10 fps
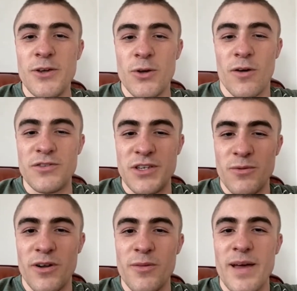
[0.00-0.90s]
obviously
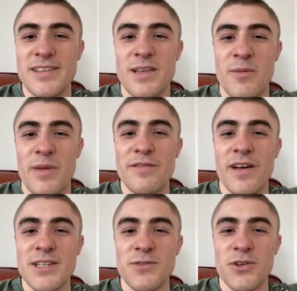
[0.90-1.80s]
one of the best MMA
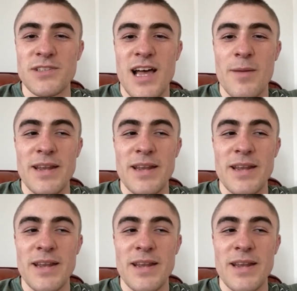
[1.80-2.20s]
fighters of all time,